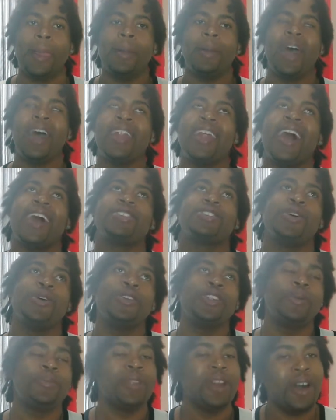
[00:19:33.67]
And I
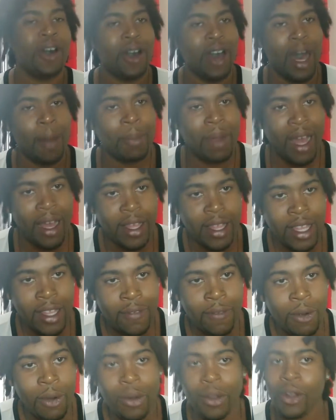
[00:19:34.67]
told them, no, I'm not
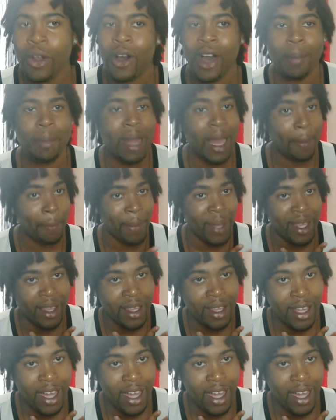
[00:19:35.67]
evil. No, I'm not mean.